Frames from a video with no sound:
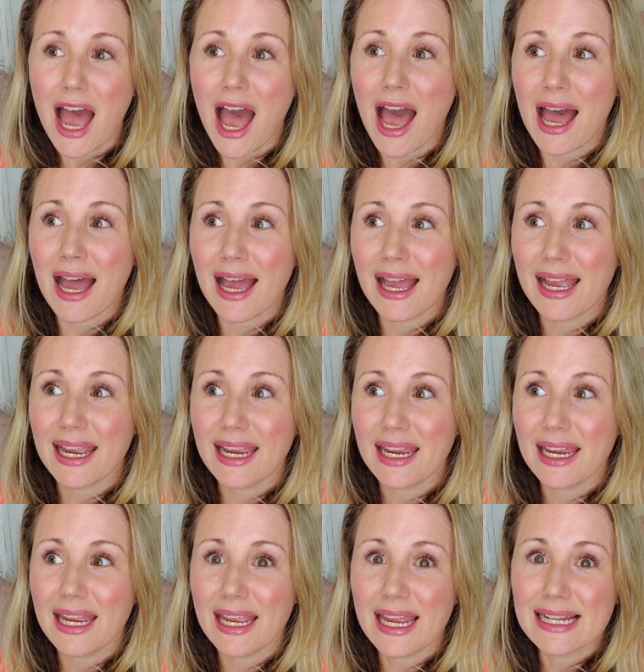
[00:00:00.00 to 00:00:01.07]

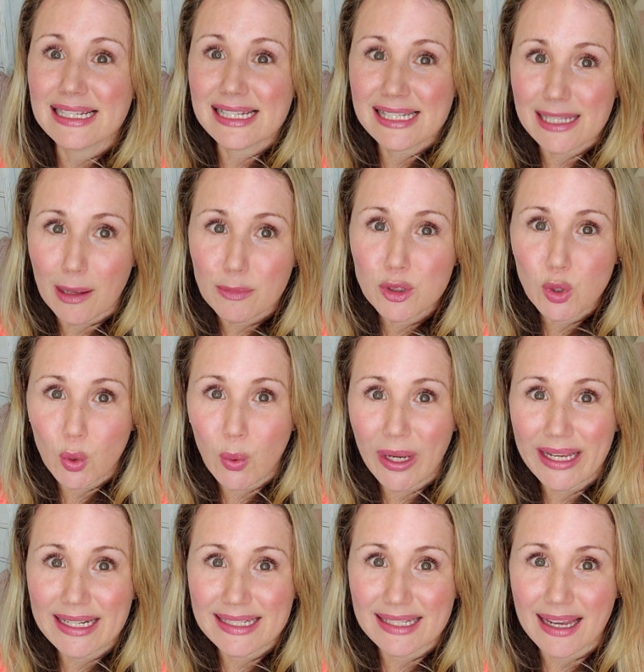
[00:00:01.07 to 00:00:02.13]
In
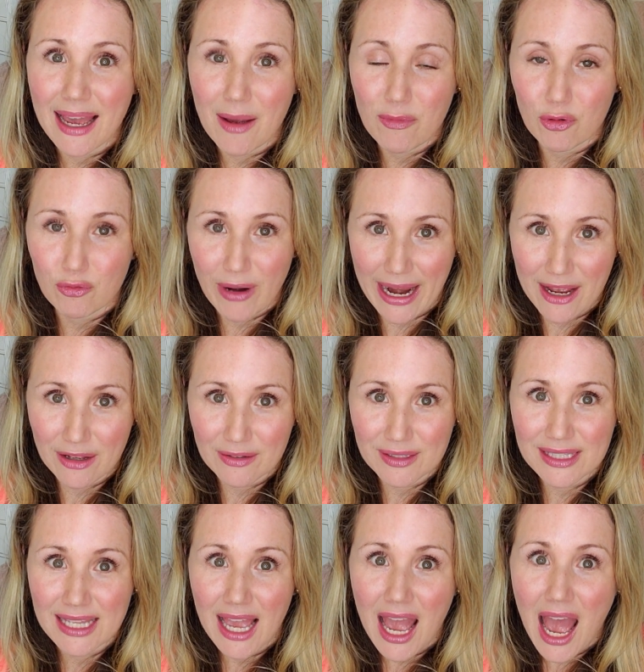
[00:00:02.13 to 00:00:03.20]
subsequent
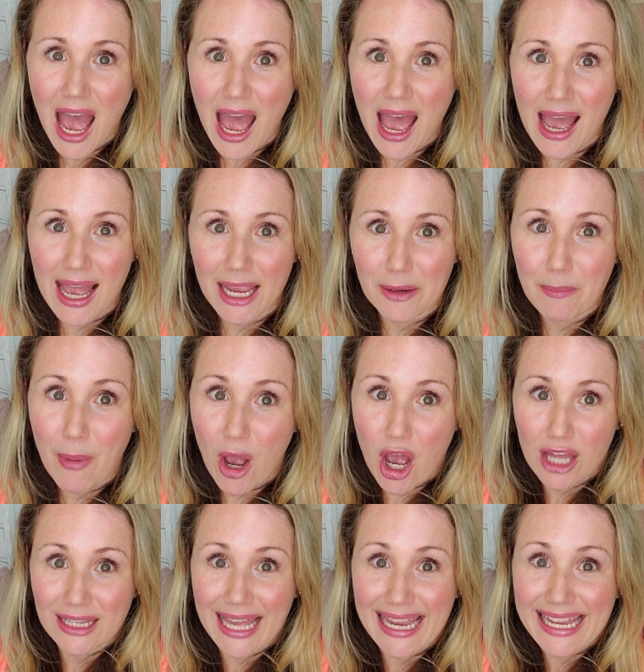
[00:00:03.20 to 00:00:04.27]
rounds, I
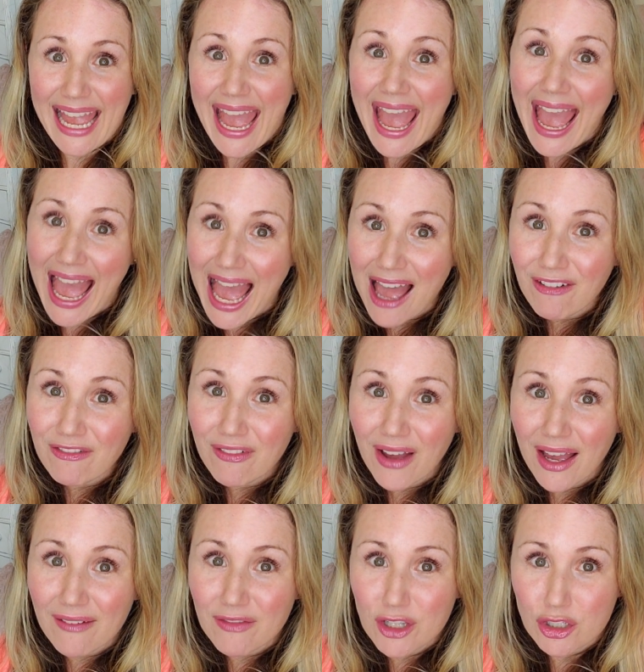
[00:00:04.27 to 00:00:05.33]
bought like half
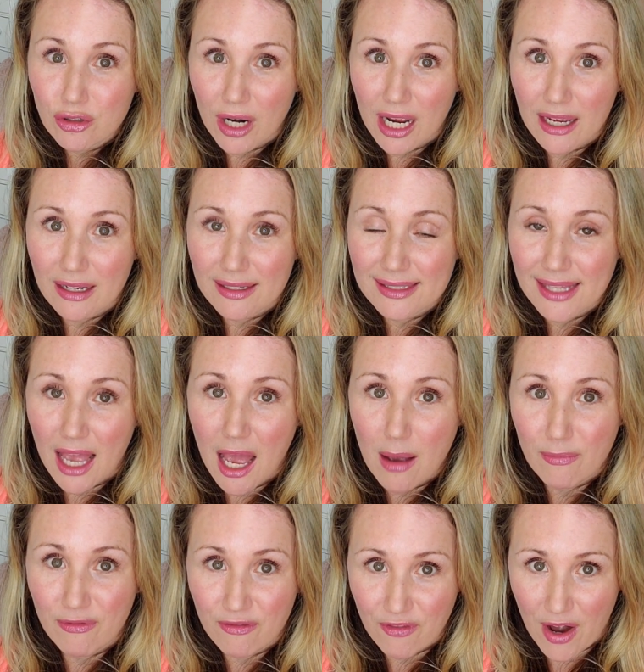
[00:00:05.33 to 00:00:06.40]
of the drugs
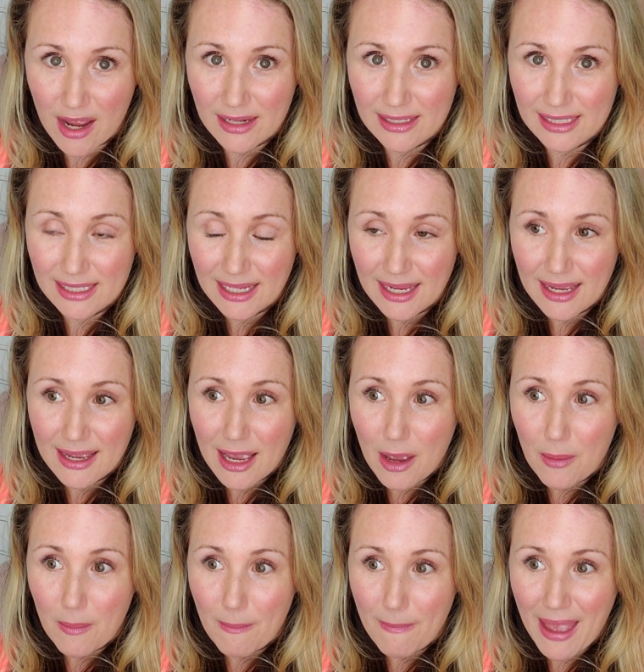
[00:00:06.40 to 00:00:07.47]
up front
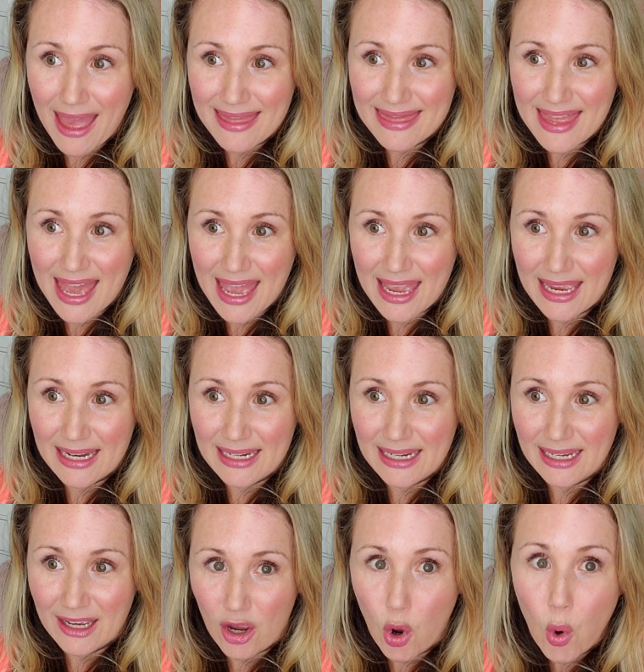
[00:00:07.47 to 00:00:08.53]
and then
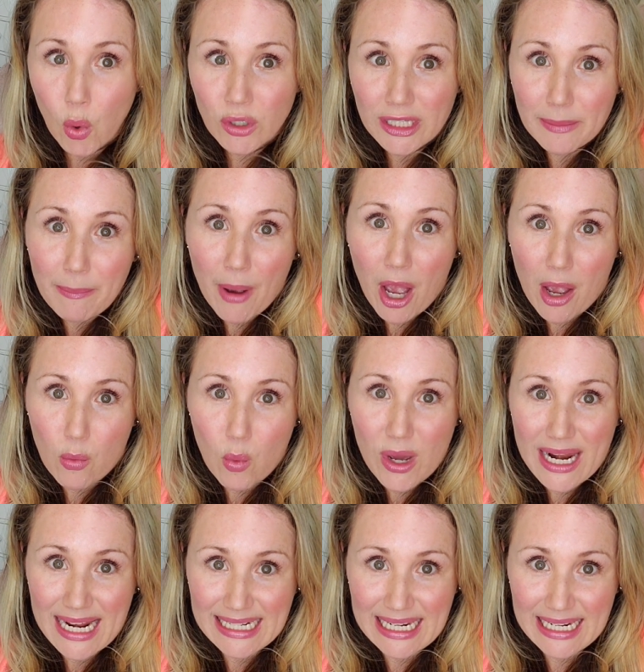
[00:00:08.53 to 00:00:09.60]
only bought what
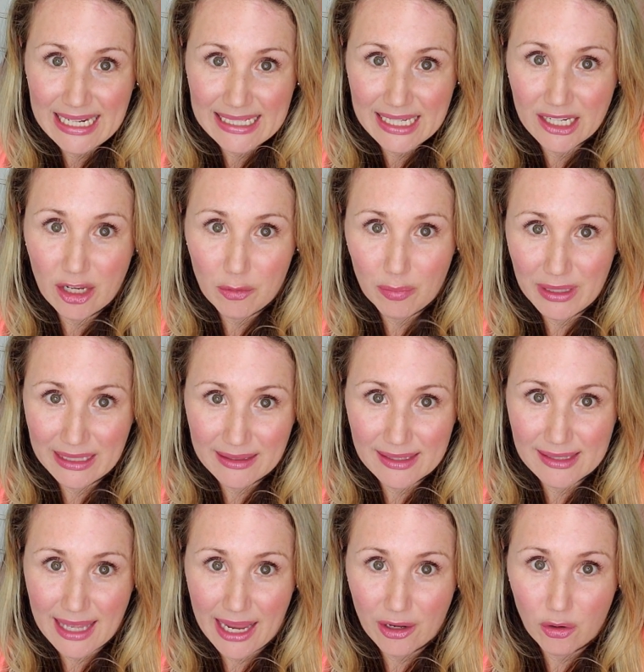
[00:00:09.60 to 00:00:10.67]
I needed to complete the
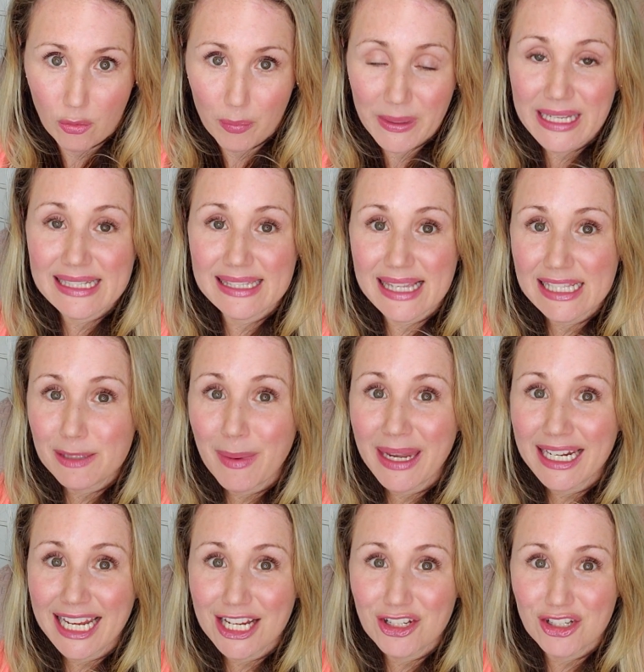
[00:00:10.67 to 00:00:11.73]
cycle, because this
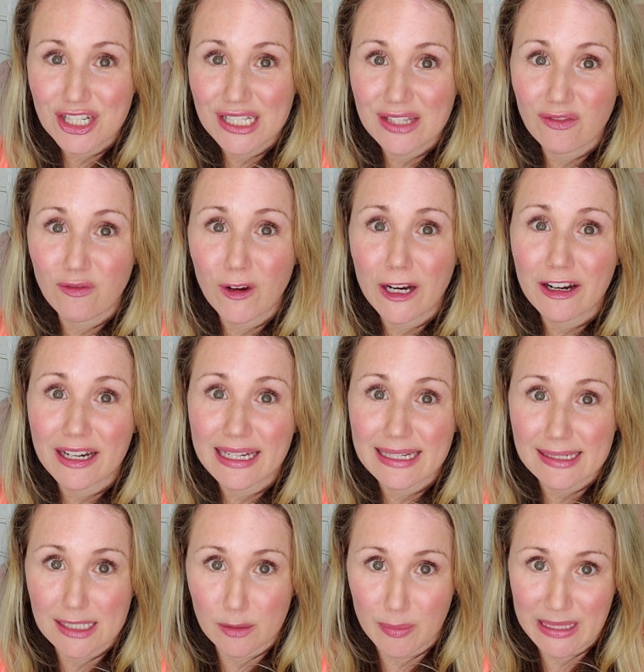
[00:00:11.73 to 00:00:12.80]
medication is very
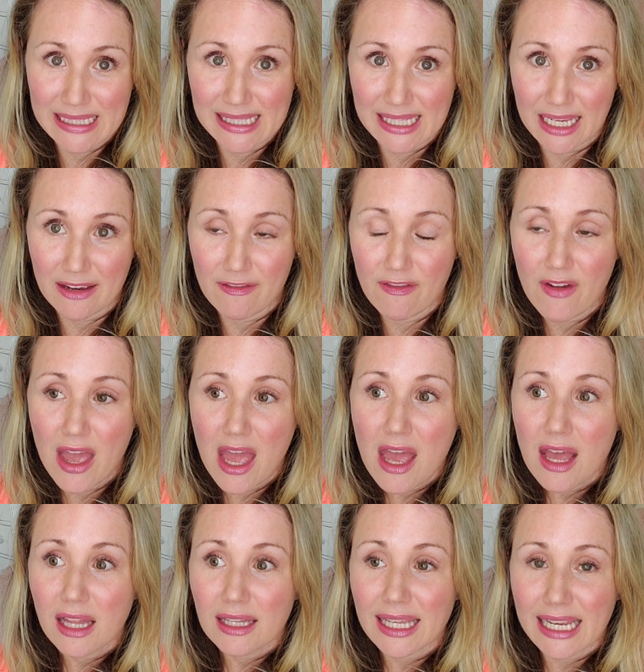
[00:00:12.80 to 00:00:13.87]
expensive.
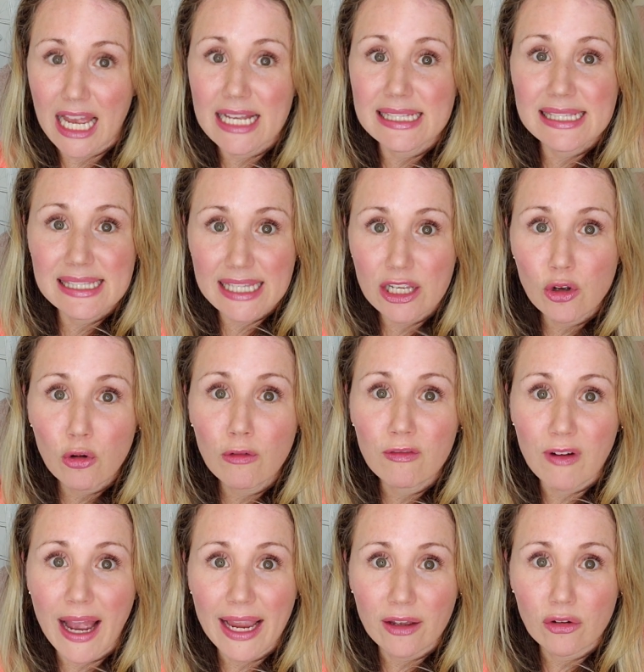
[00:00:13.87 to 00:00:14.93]
Like a single
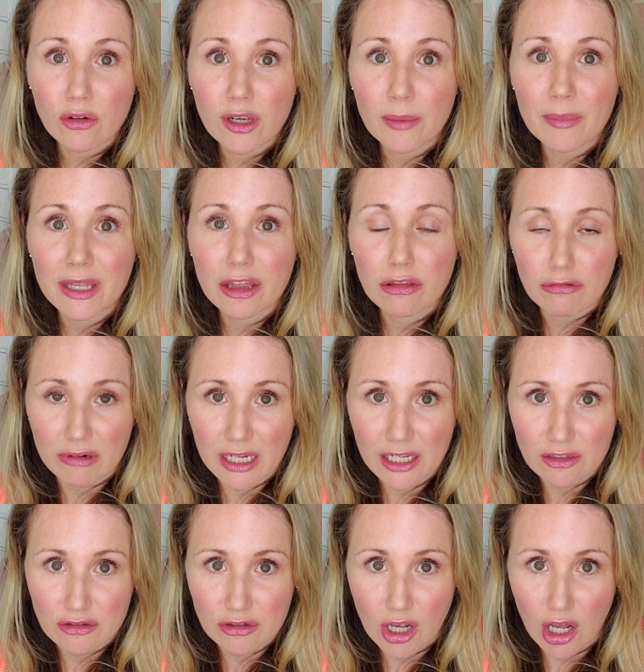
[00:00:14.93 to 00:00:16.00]
vial can be
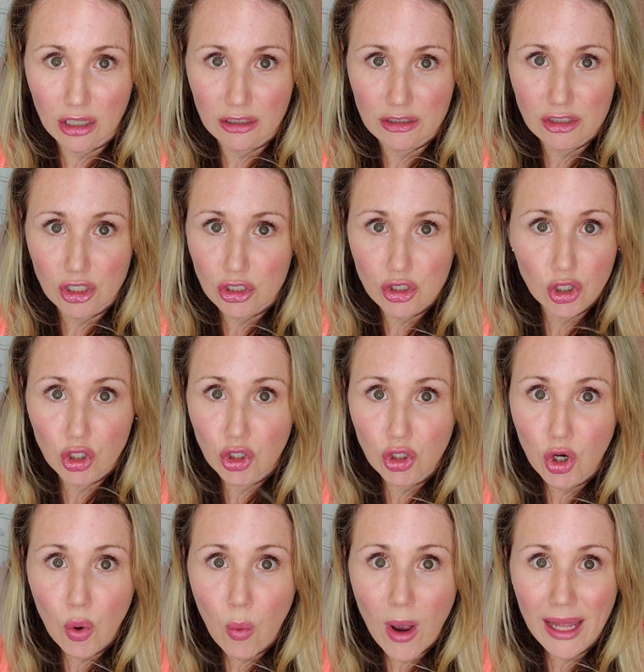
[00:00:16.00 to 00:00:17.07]
$300. So you
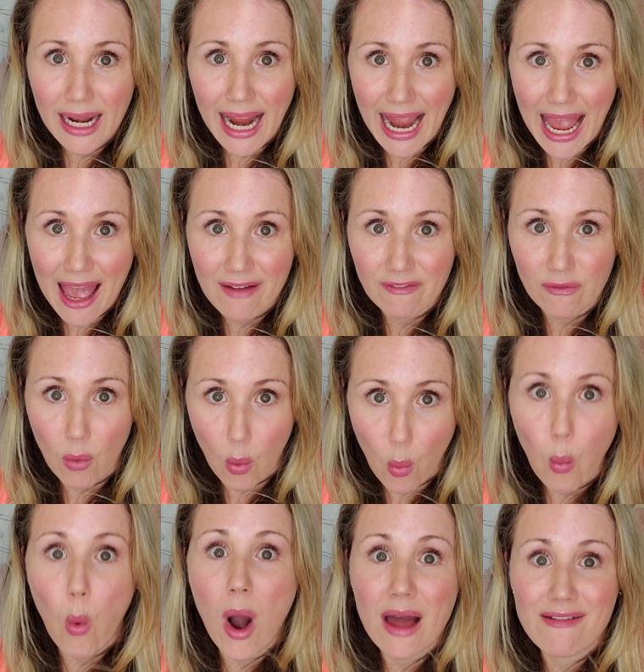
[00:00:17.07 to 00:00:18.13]
don't want to have
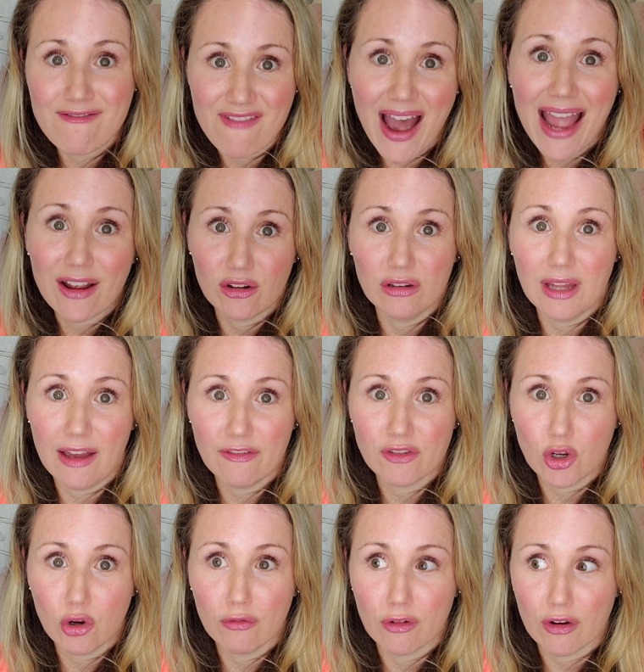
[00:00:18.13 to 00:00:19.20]
one vial left
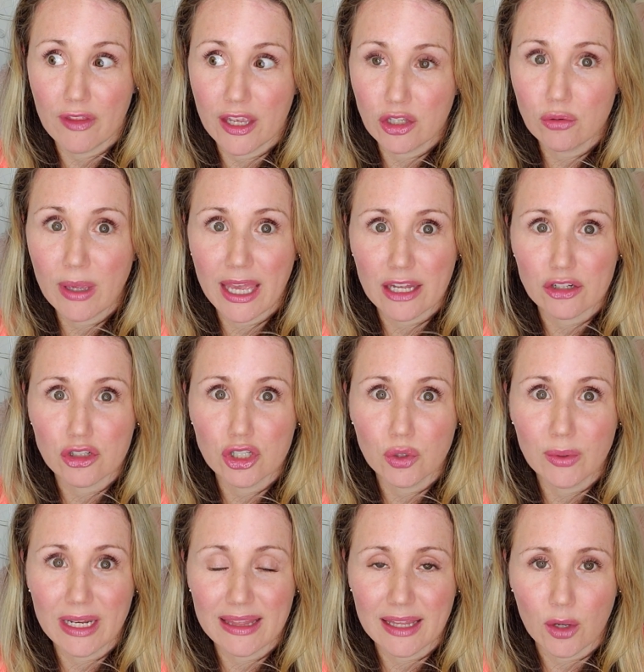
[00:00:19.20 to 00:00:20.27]
over that you can't do
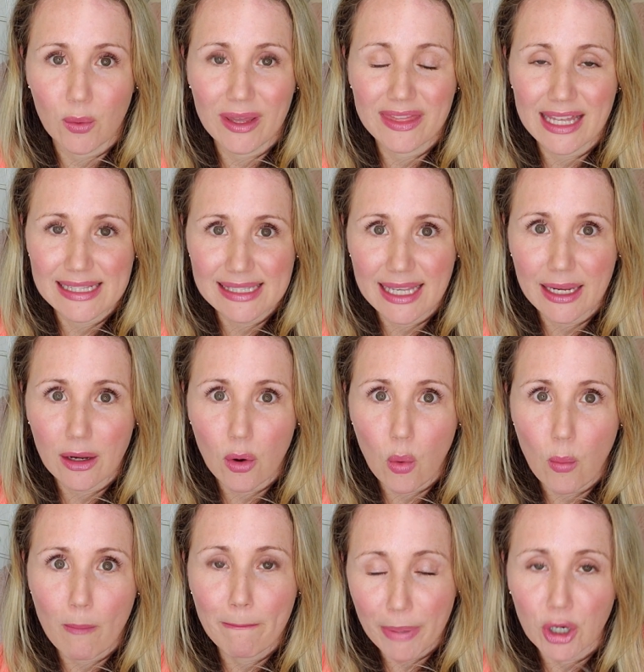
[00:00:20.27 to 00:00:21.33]
anything with. That's like
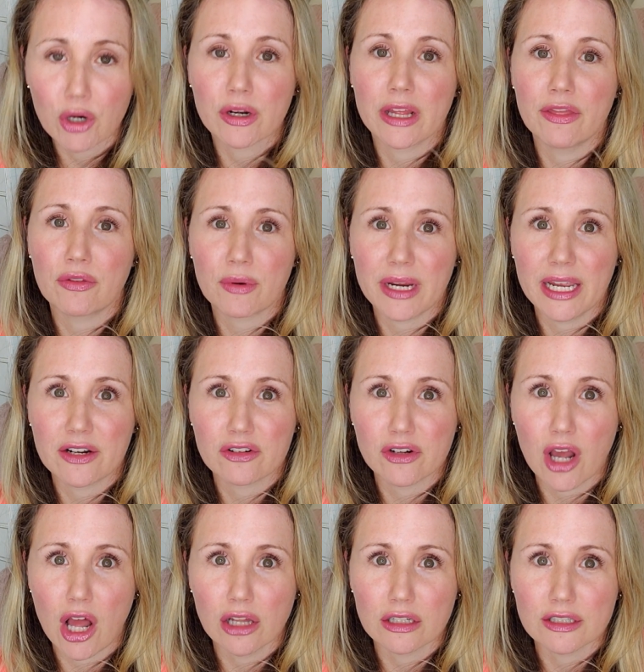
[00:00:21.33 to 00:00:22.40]
burning
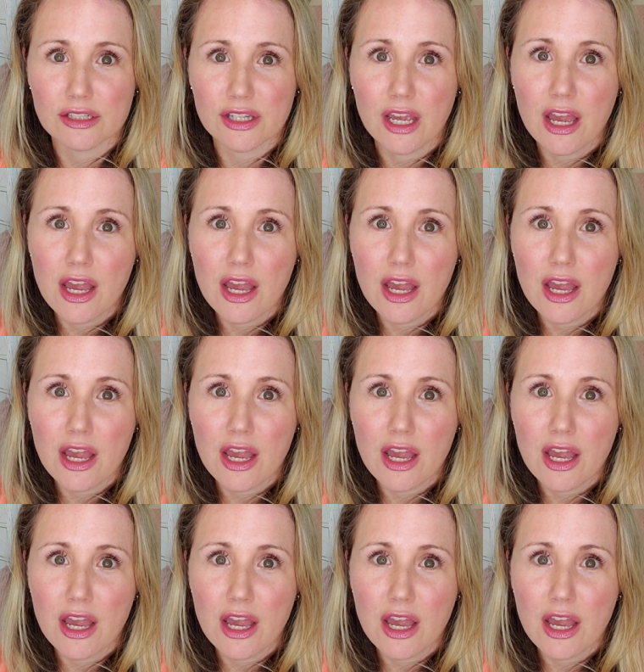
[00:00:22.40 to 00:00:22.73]
$300.